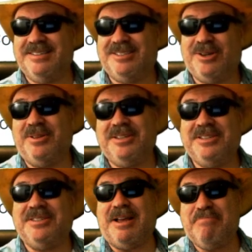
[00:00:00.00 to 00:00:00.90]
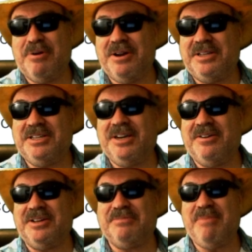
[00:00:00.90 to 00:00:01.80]
So this is a pretty
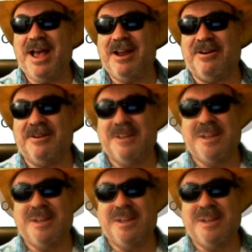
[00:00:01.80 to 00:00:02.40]
serious matter.